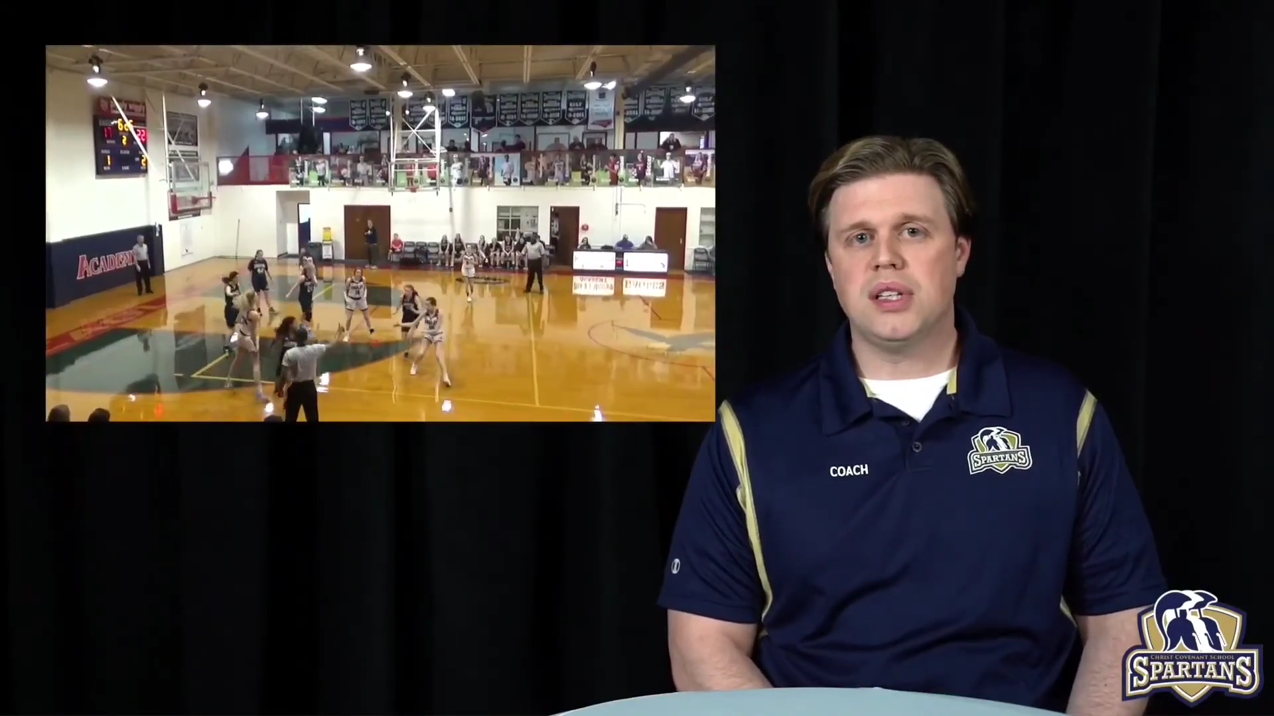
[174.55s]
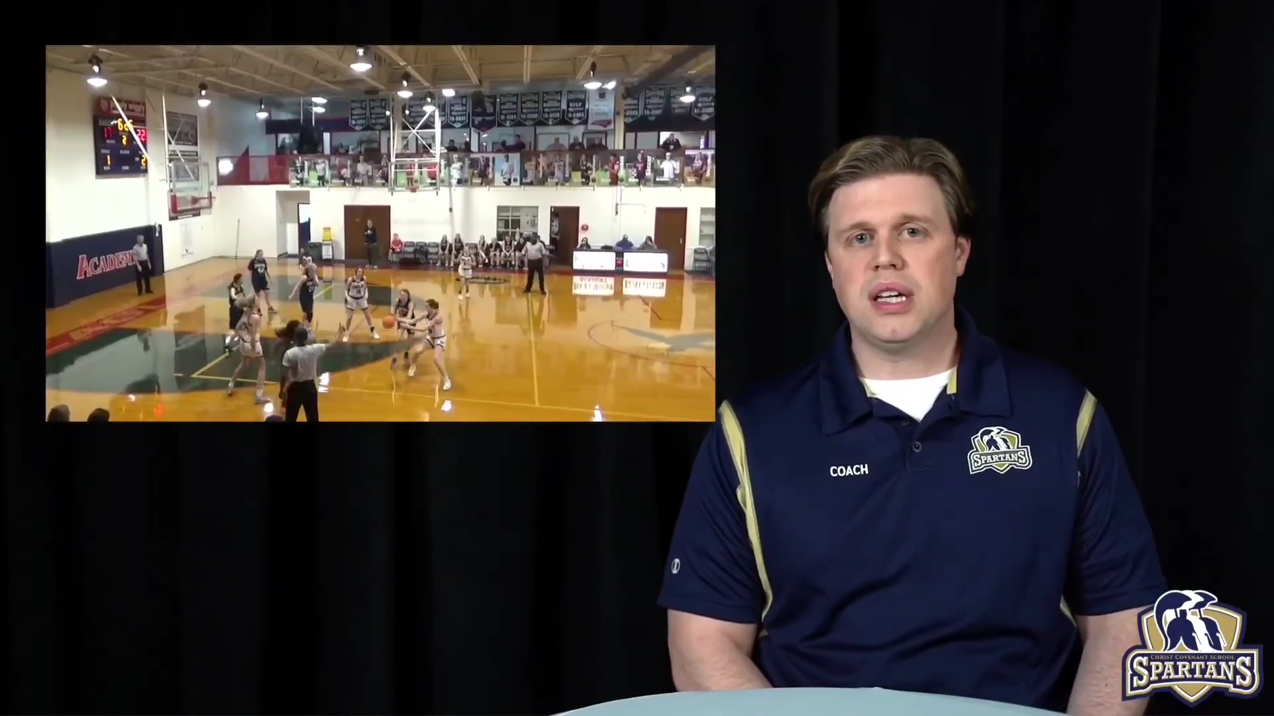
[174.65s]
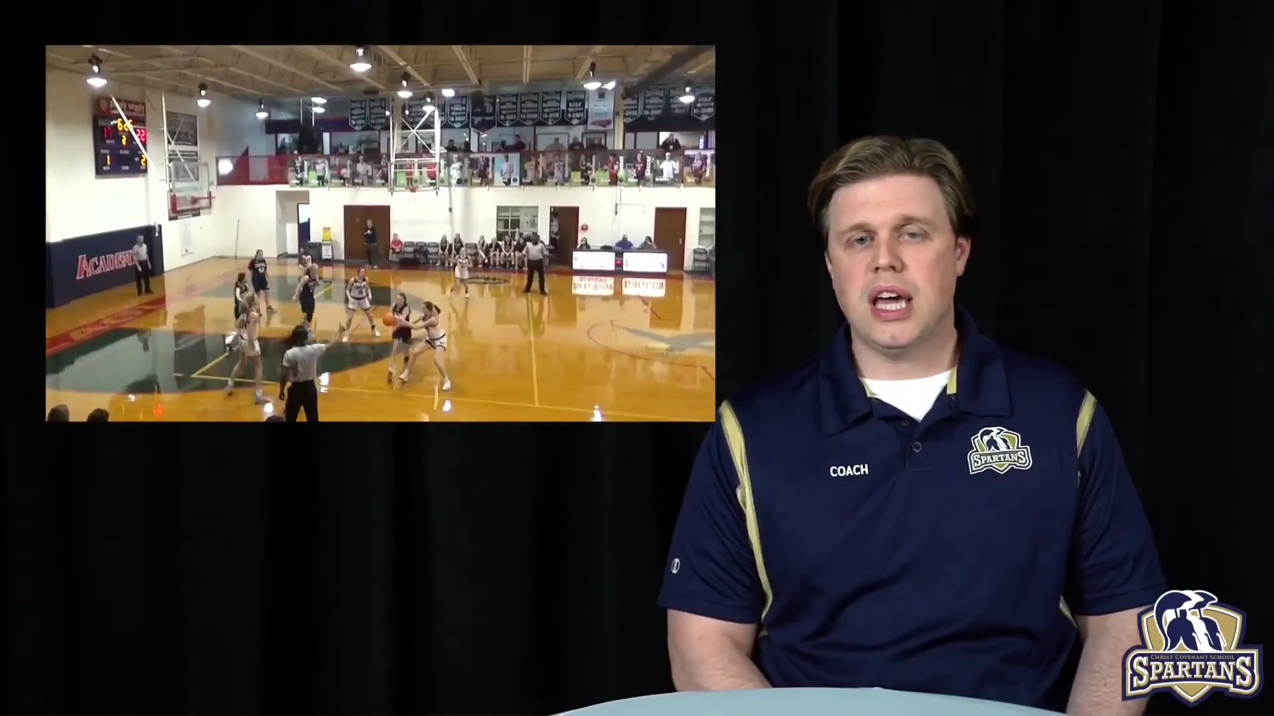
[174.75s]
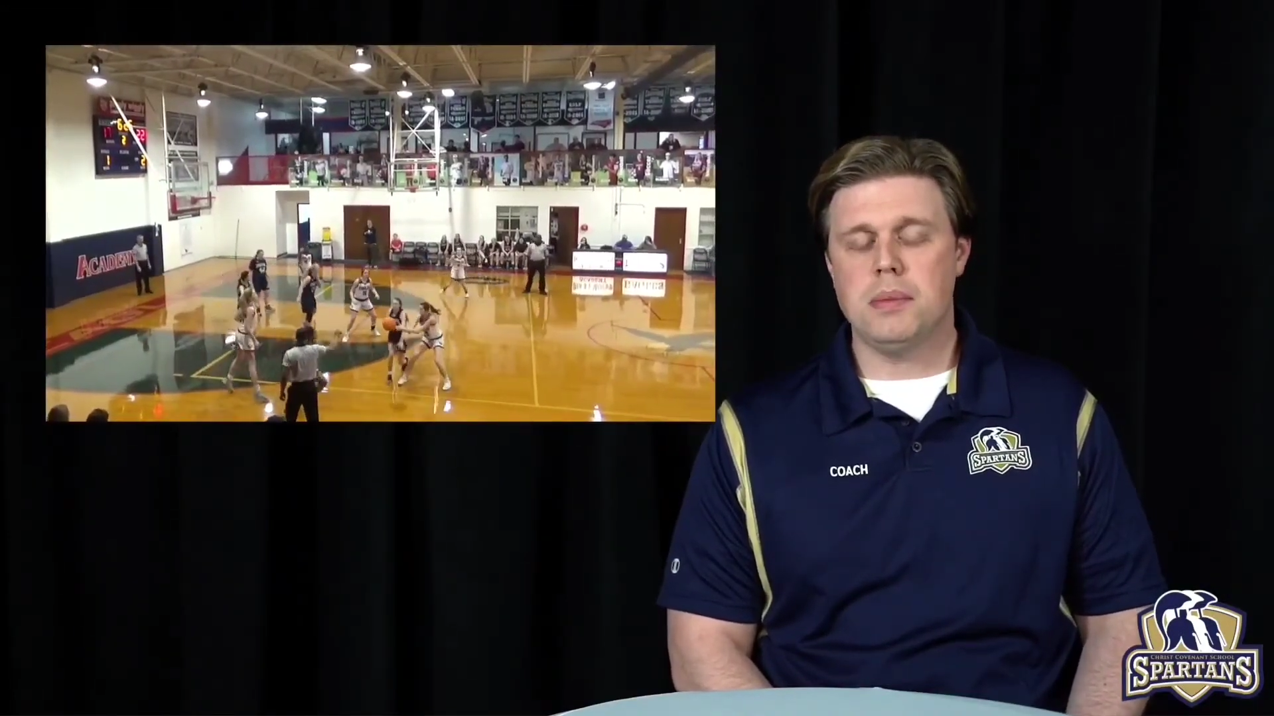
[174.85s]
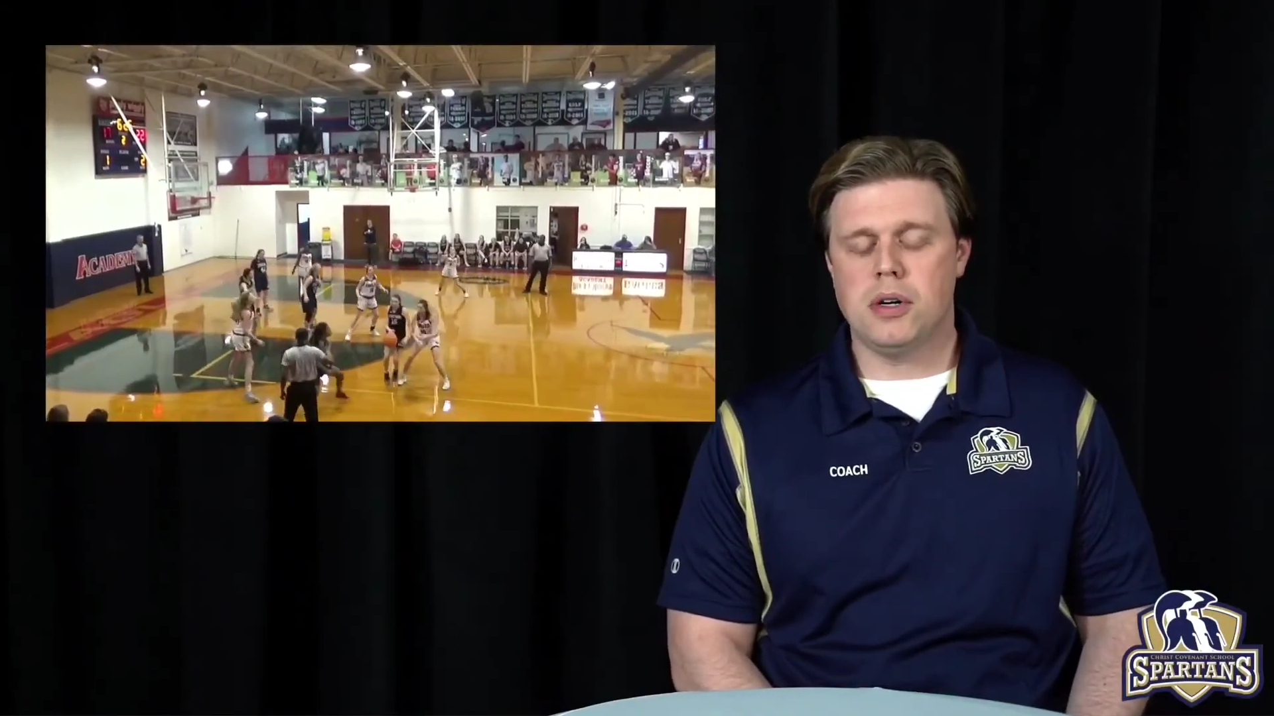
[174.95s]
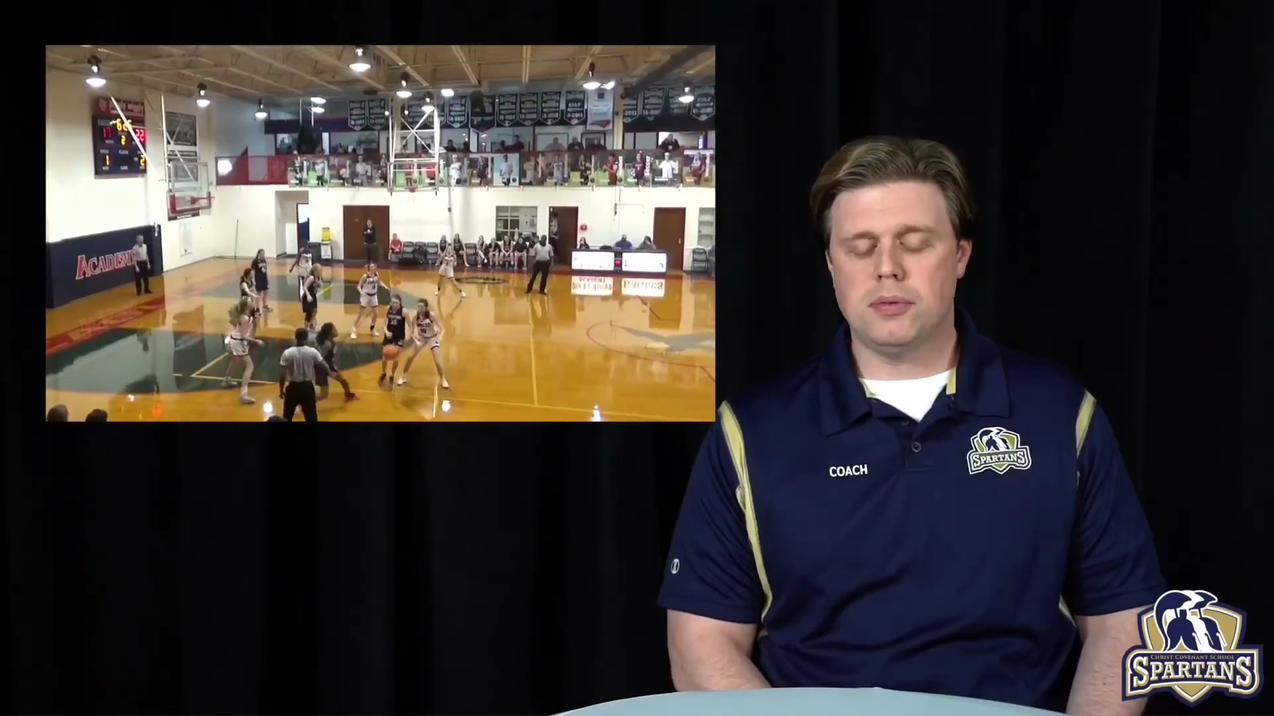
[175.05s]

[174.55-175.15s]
that came